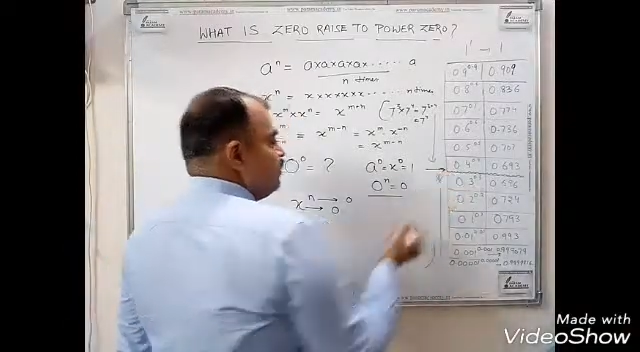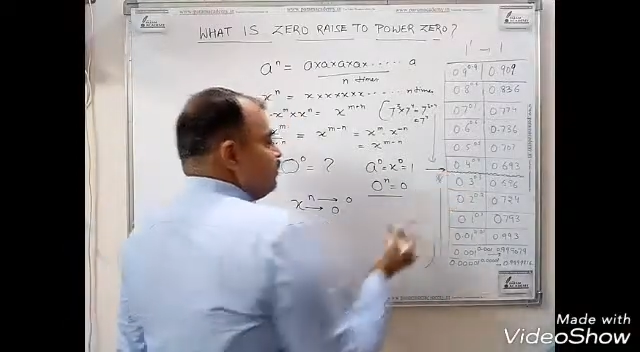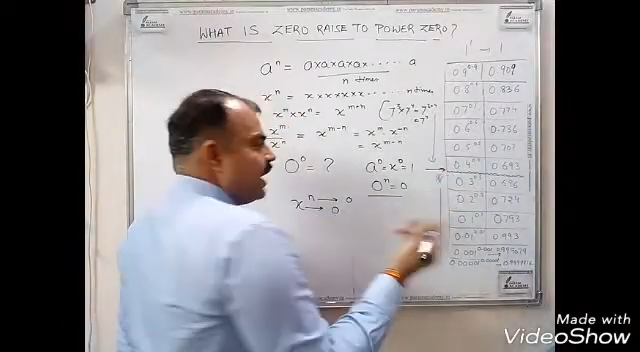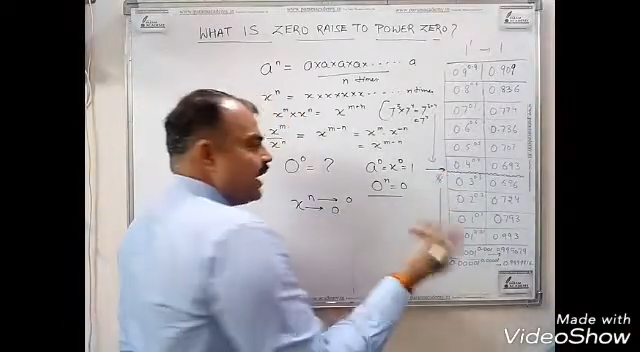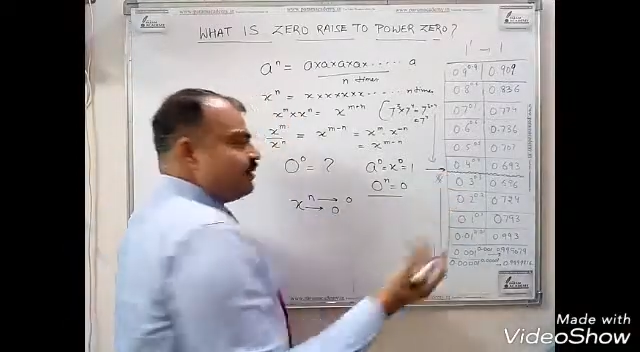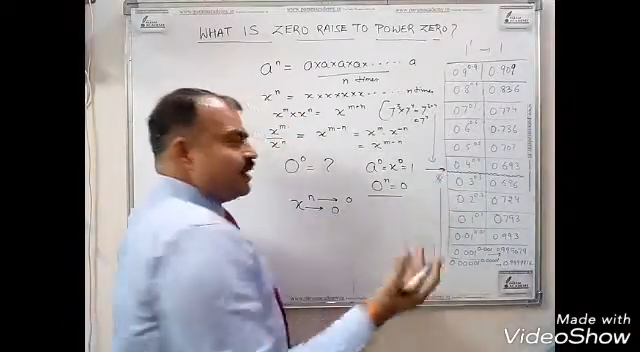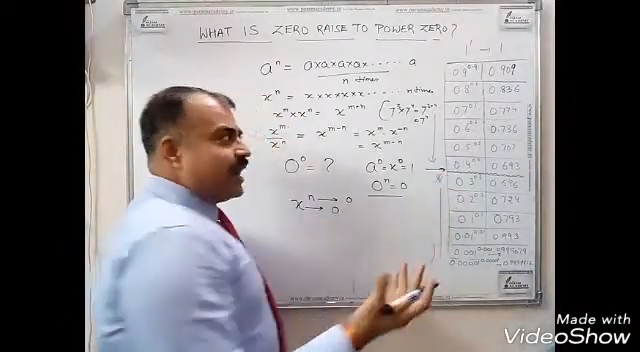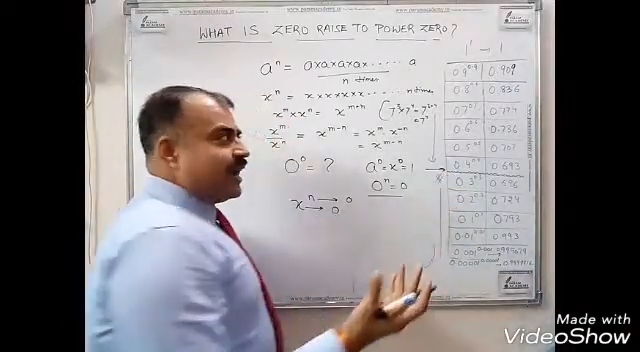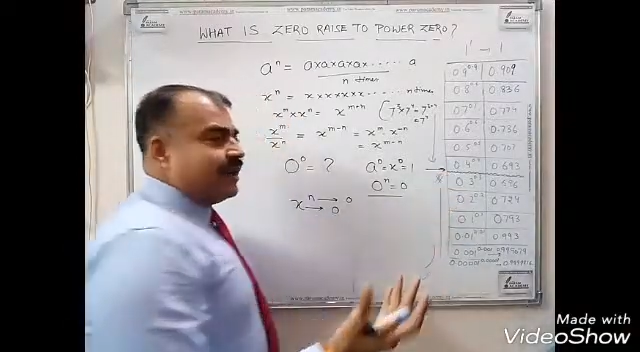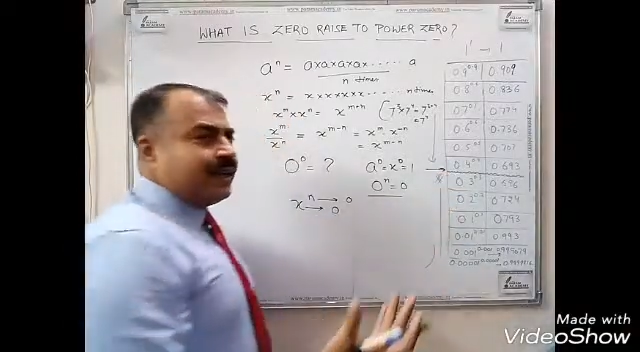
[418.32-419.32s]
we have an
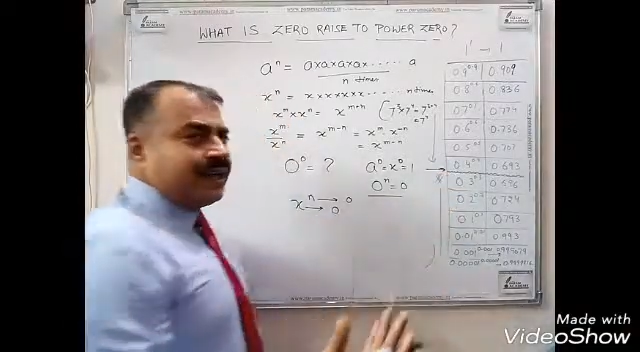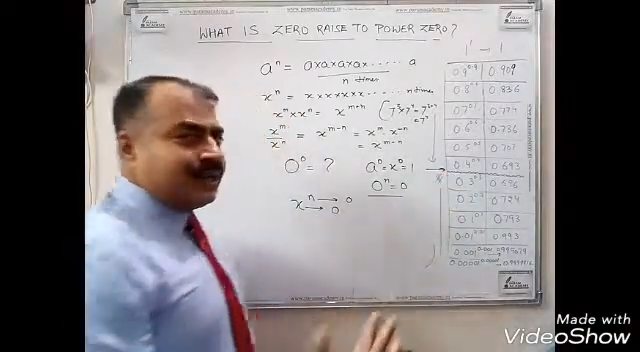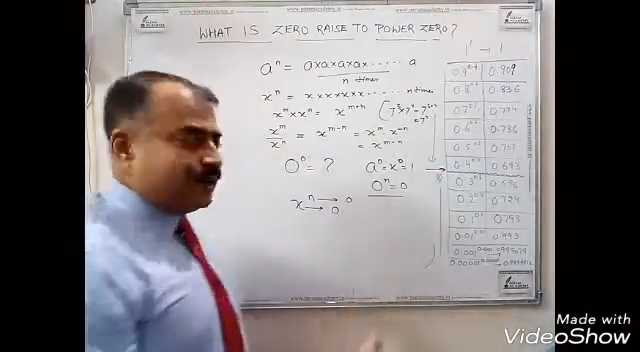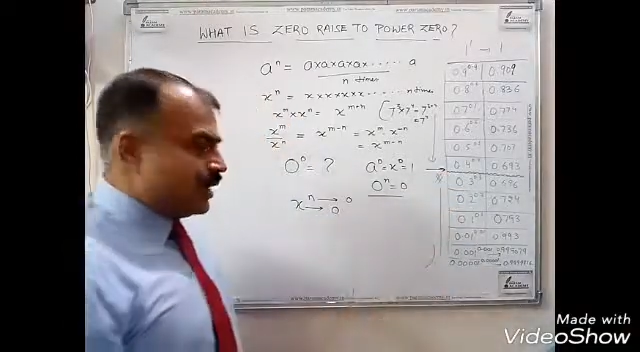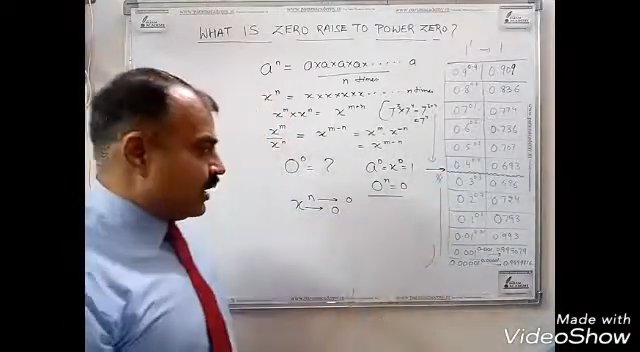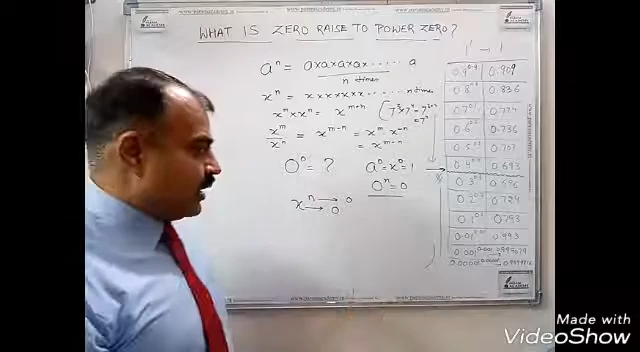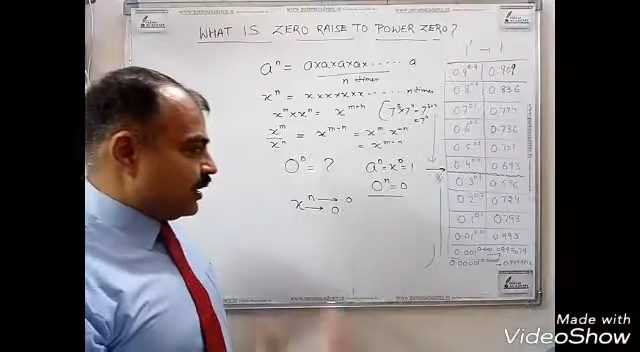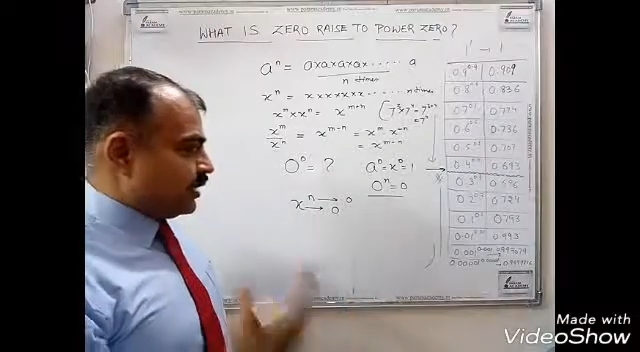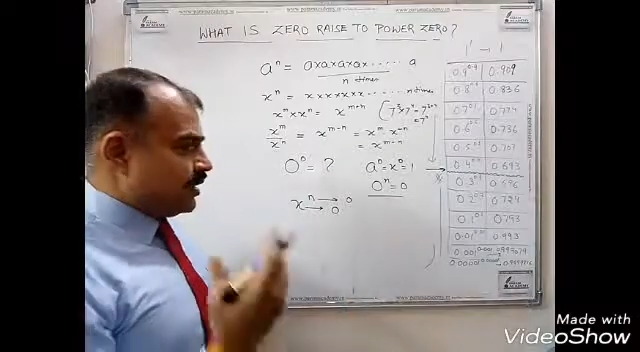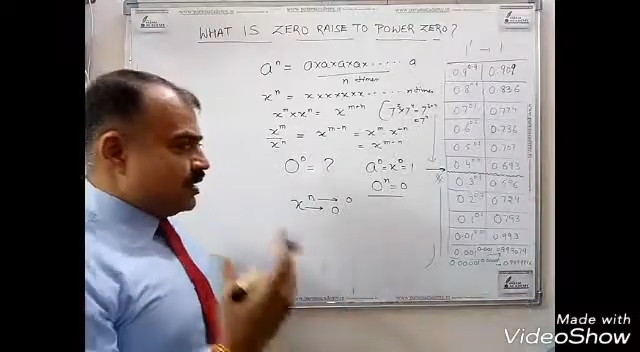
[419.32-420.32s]
idea.
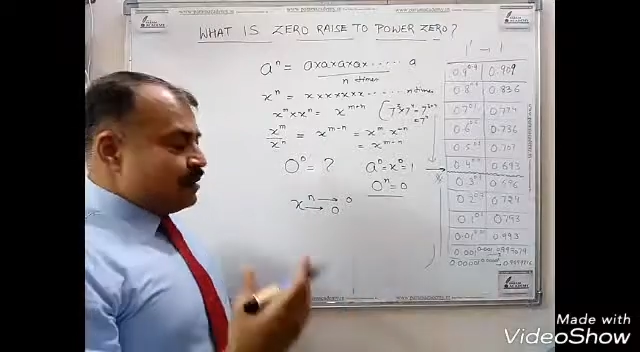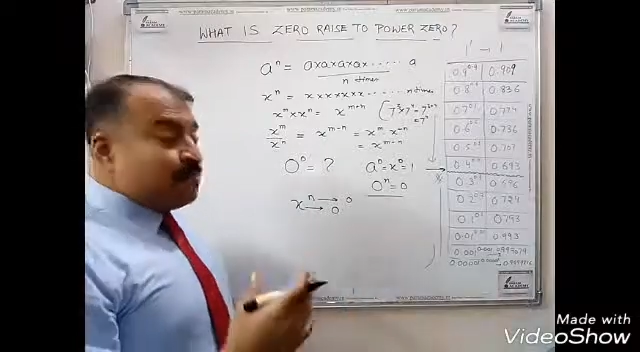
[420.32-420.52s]
Okay,